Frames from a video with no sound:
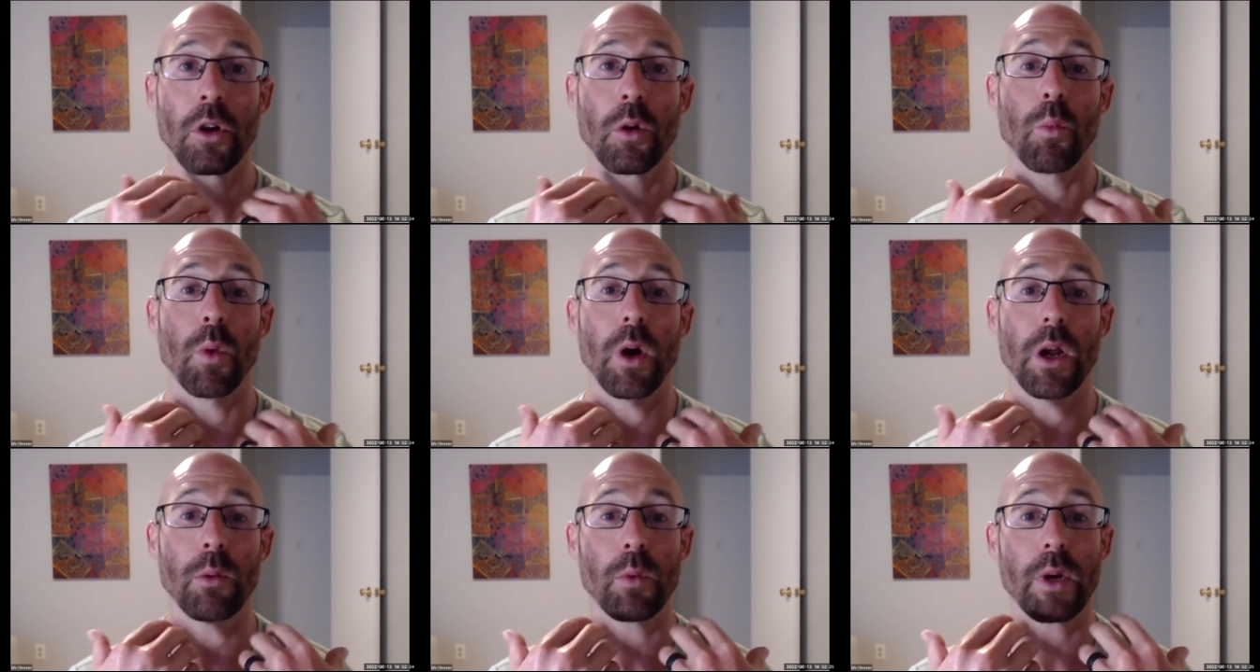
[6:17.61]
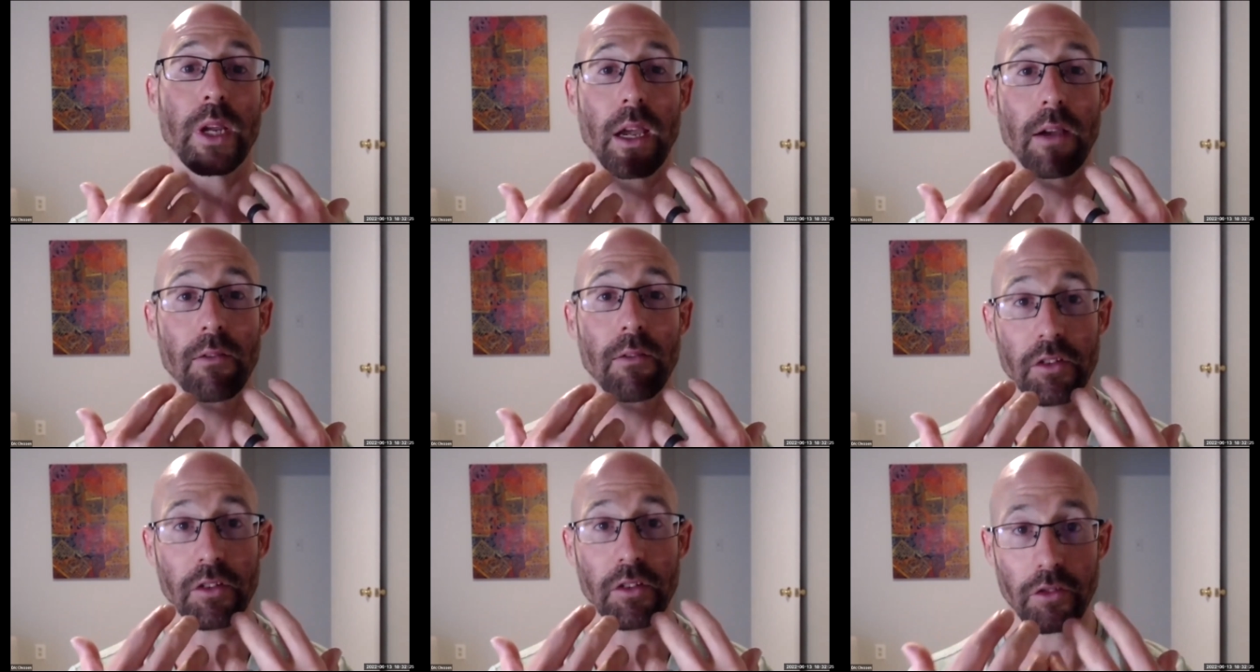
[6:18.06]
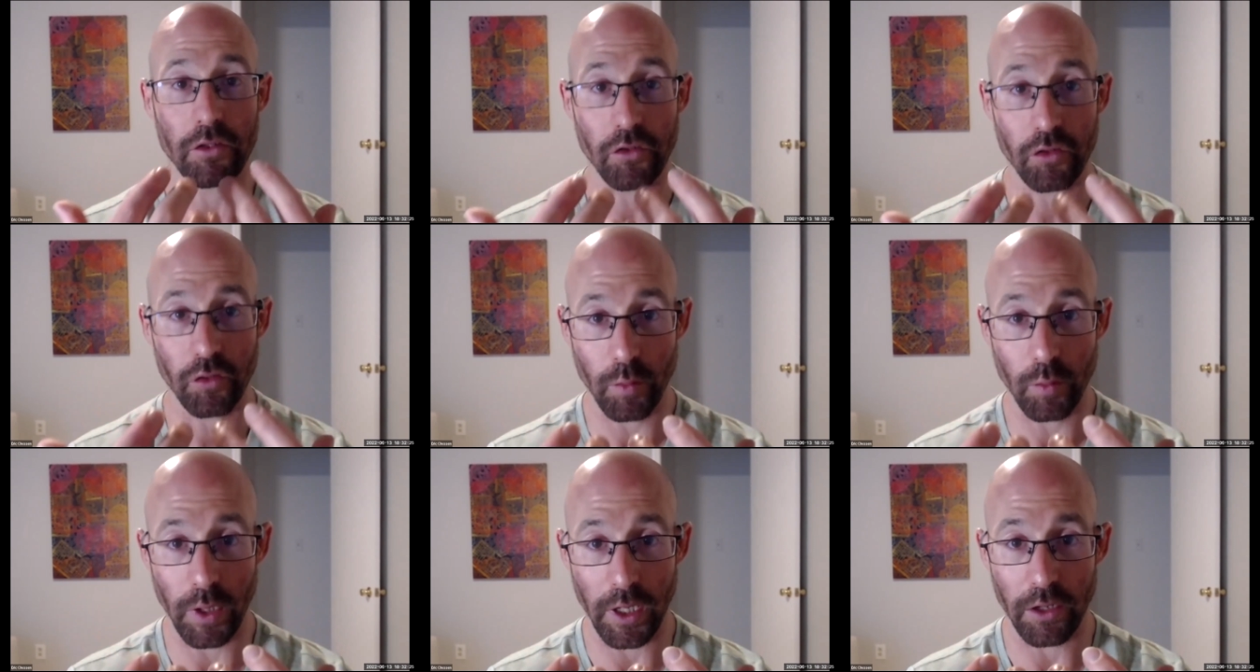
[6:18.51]
When we have a
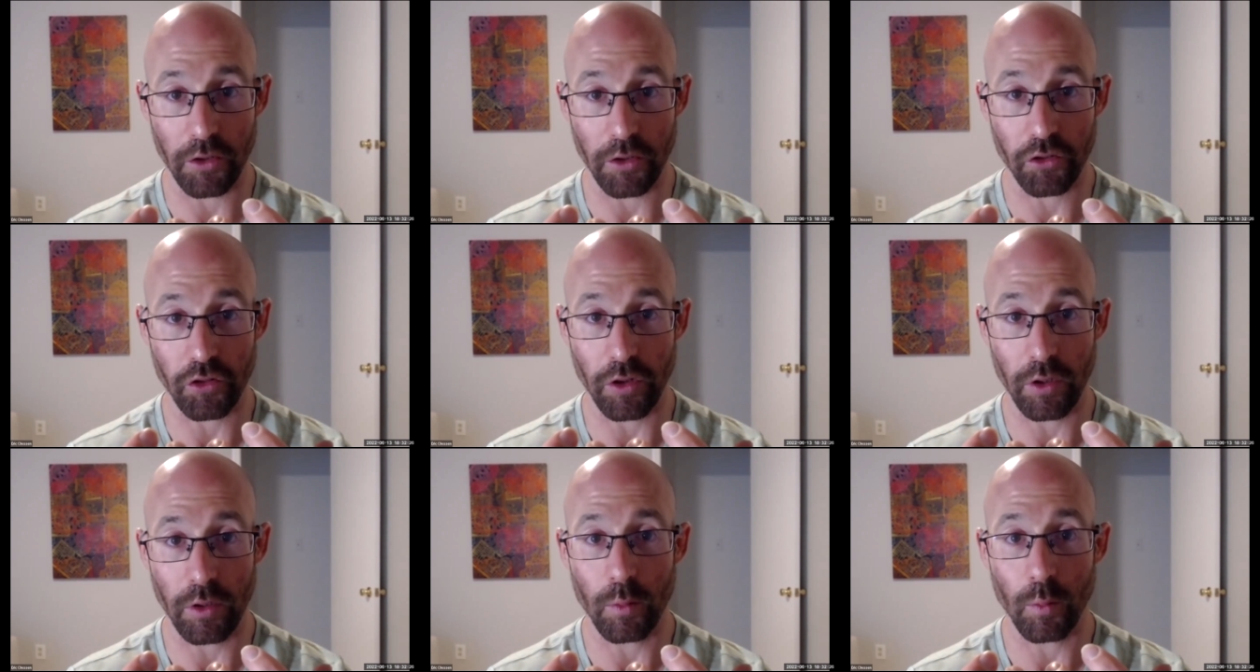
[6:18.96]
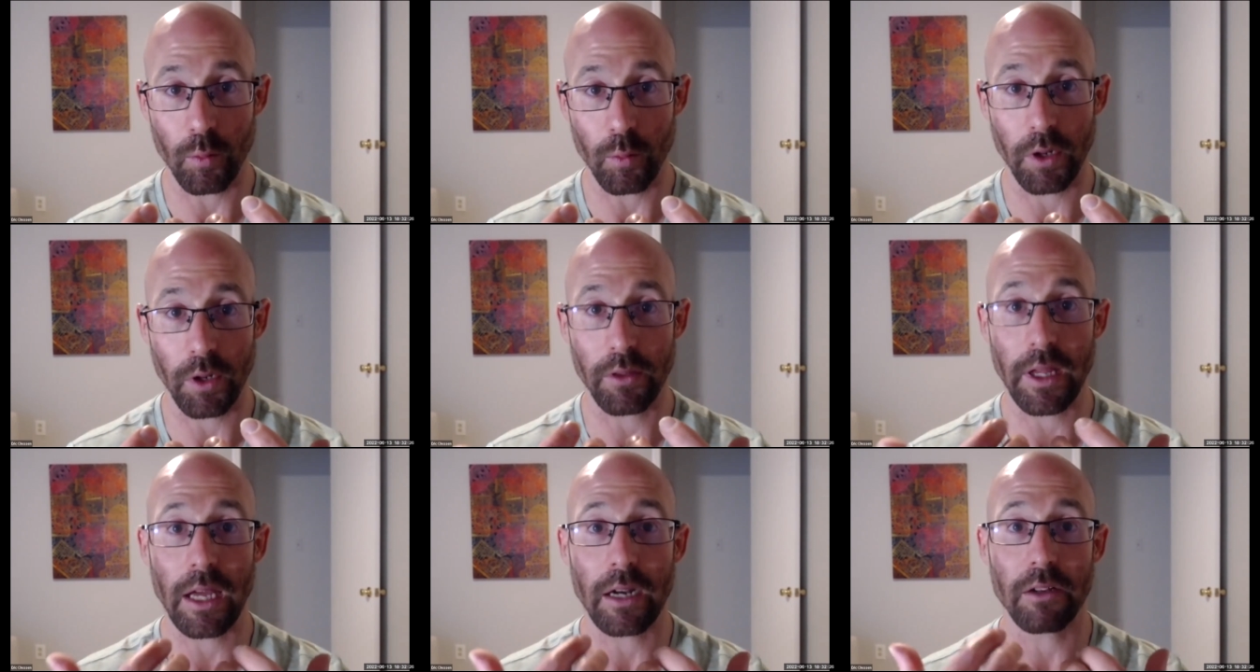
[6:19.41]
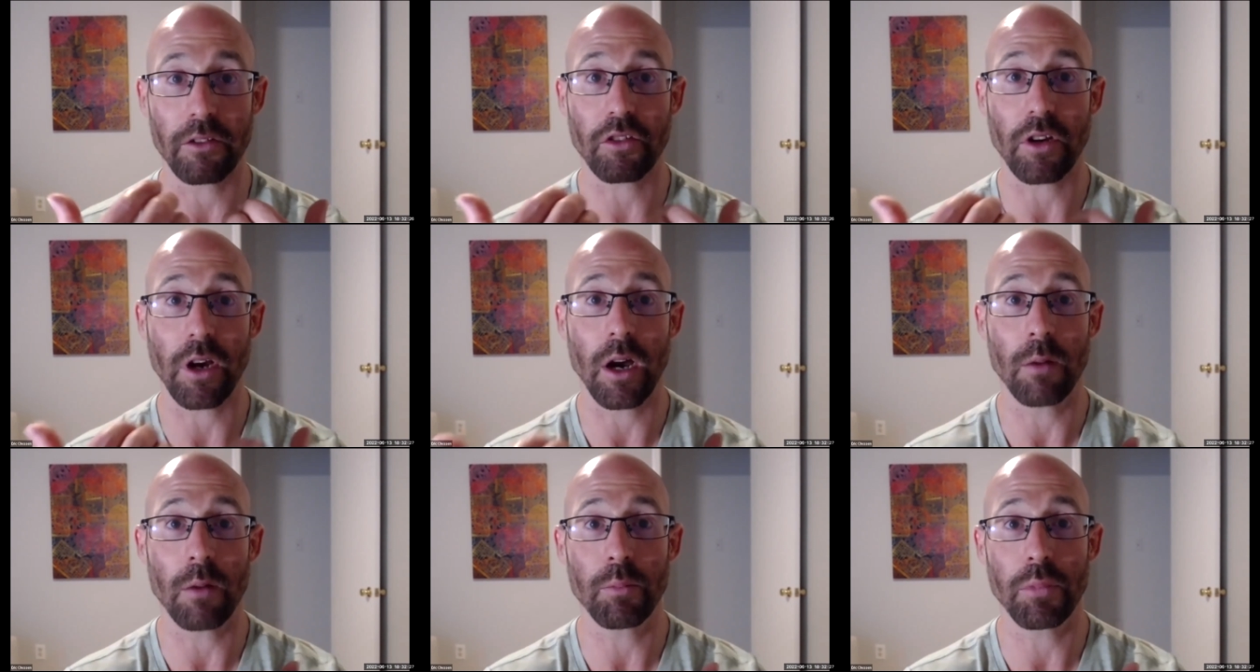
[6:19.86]
situation where that is
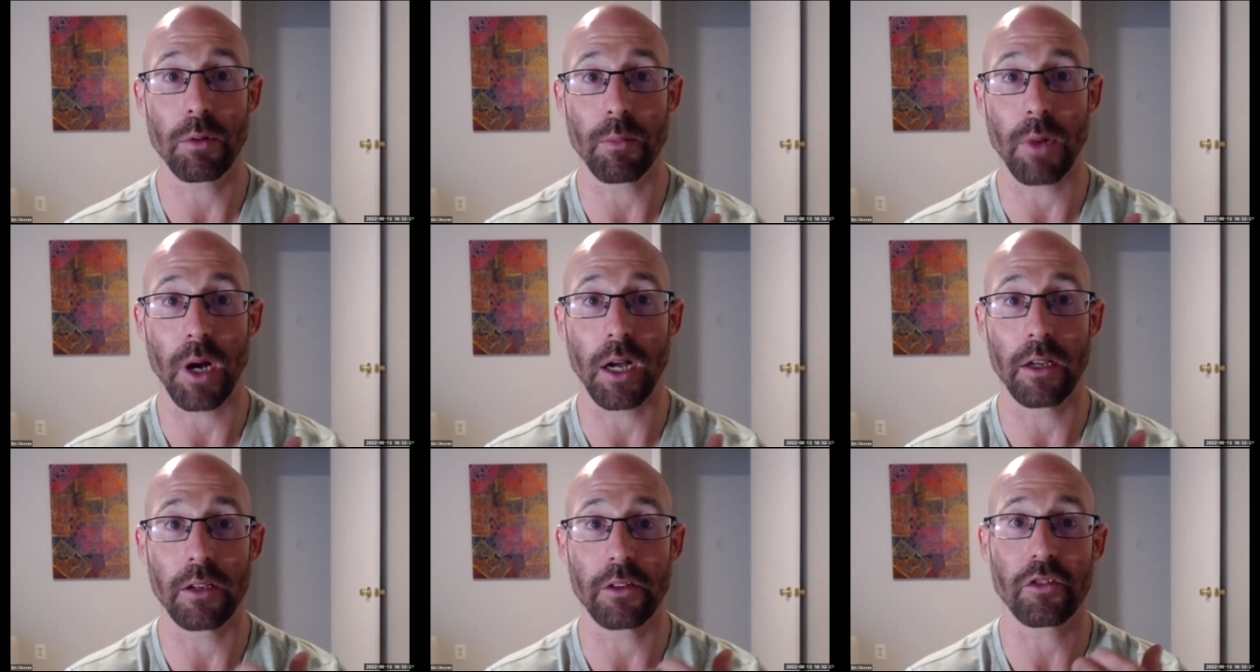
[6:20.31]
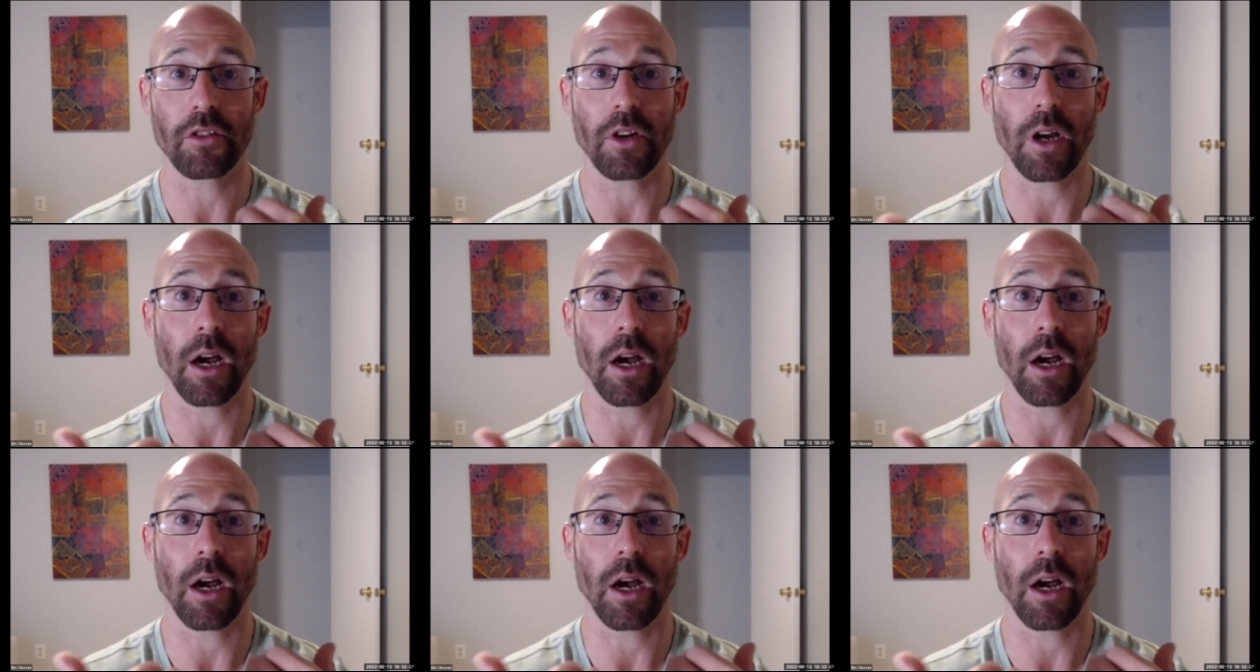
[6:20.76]
compromised,